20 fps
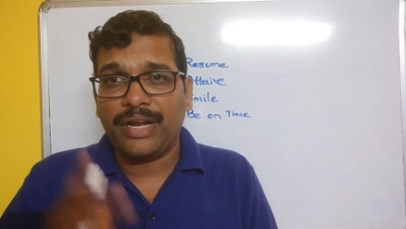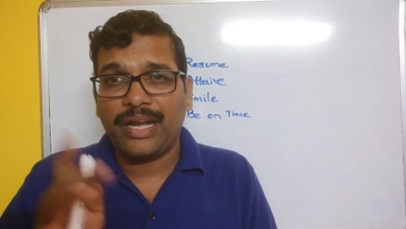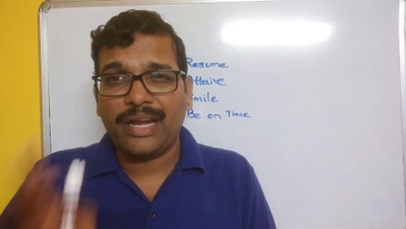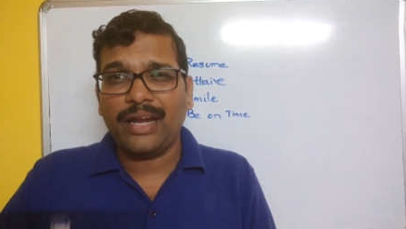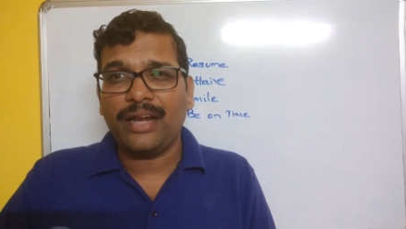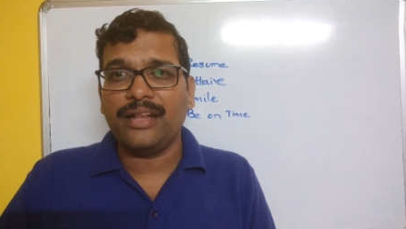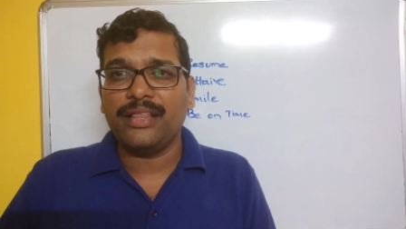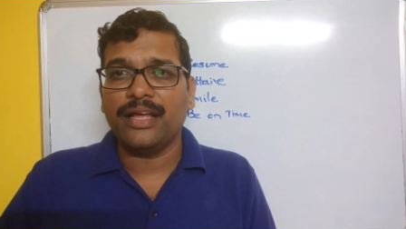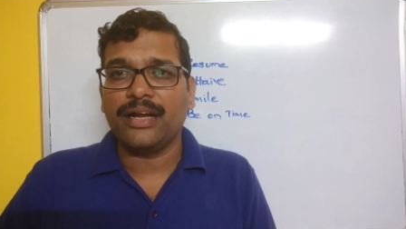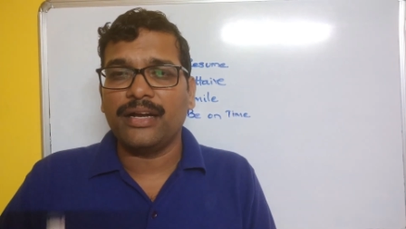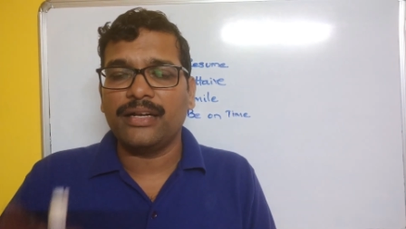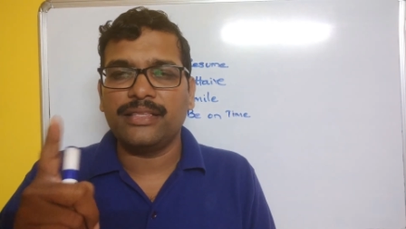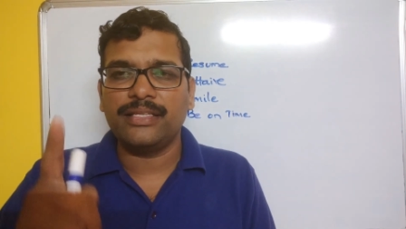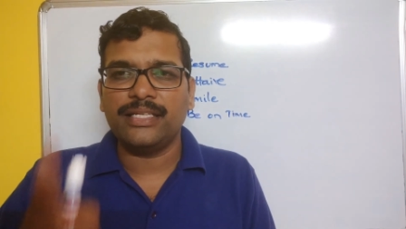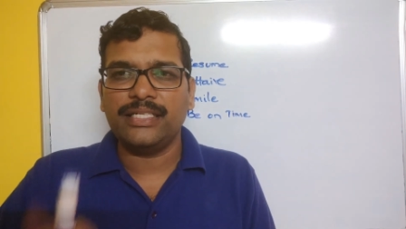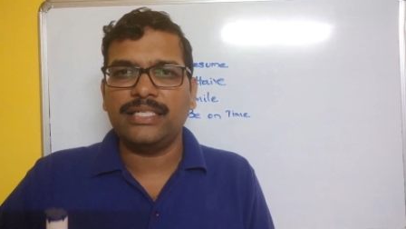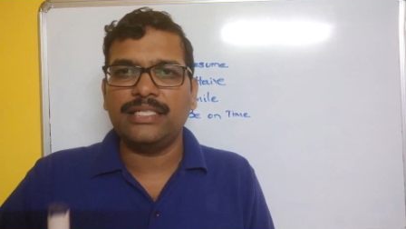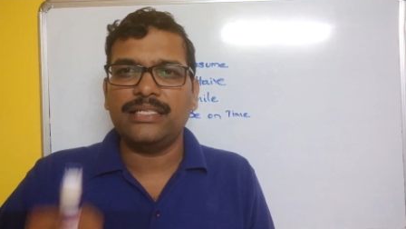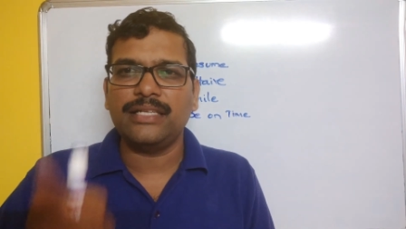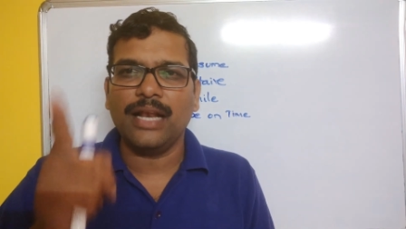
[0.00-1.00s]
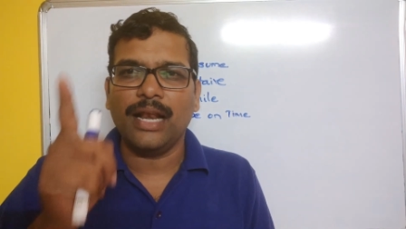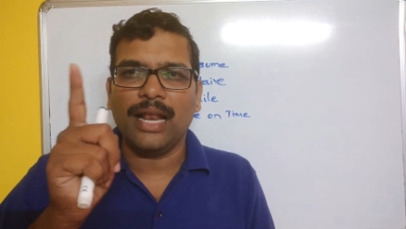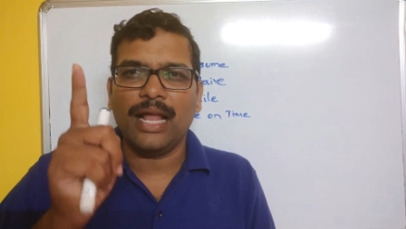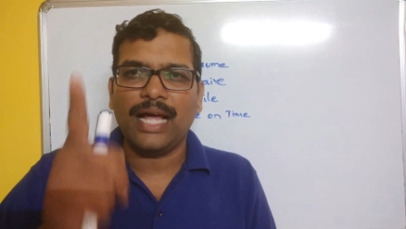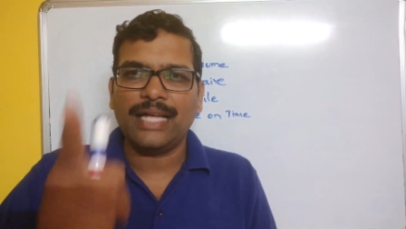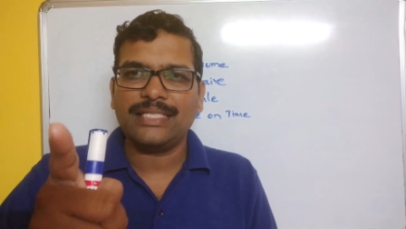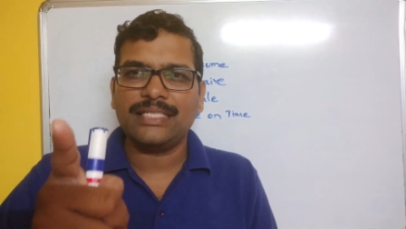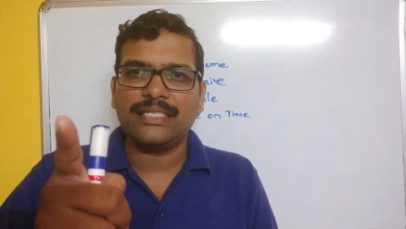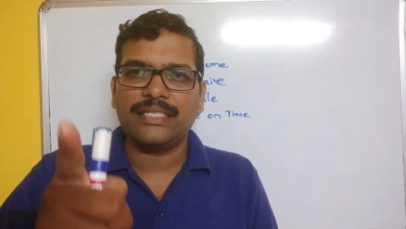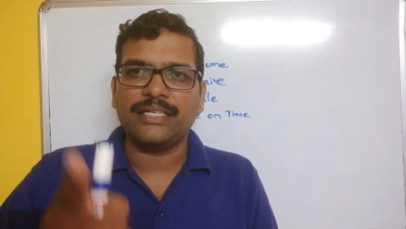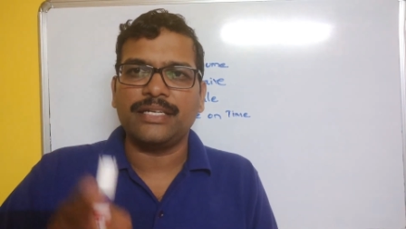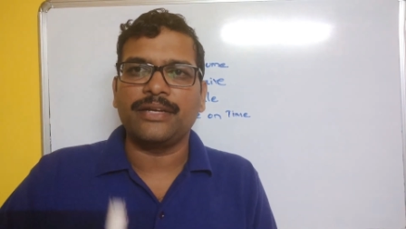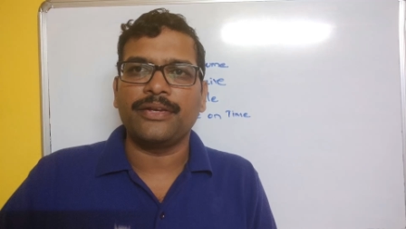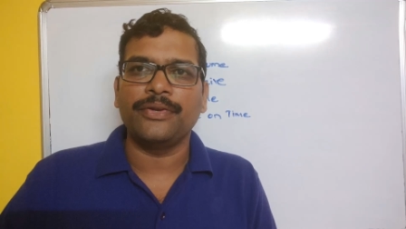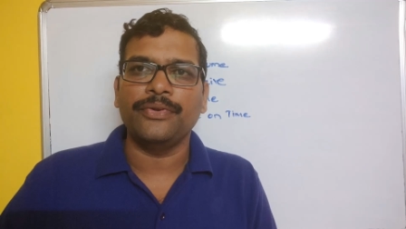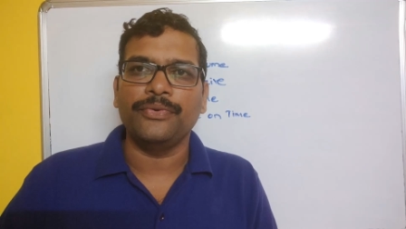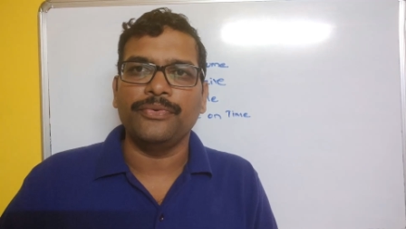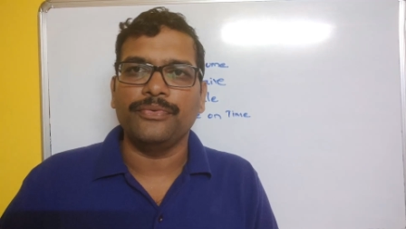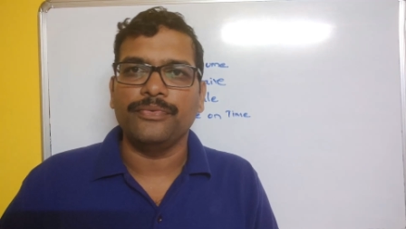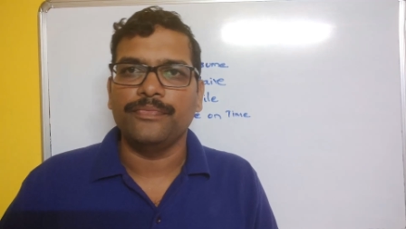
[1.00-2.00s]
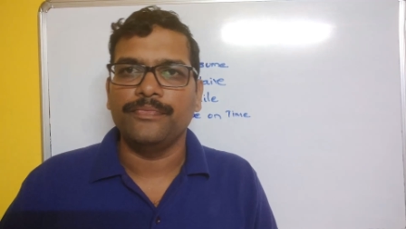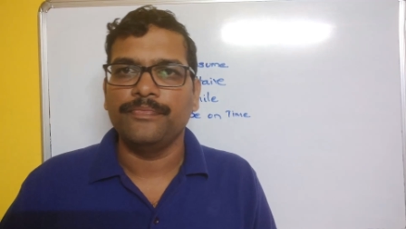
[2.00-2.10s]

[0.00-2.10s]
treat that this is a last interview.